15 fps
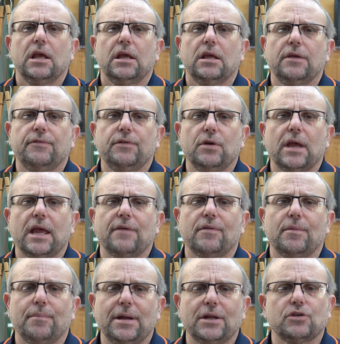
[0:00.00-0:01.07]
If you have a
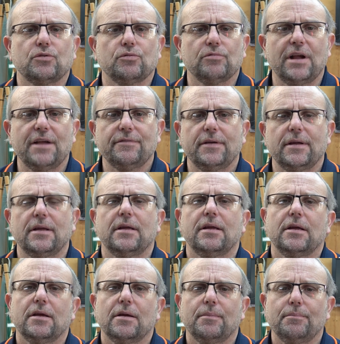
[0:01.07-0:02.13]
much rougher
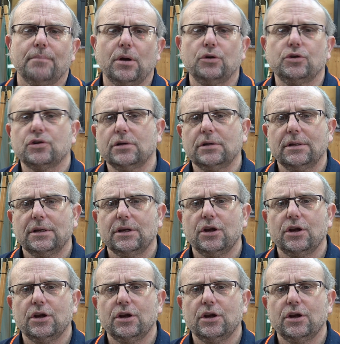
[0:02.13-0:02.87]
motion,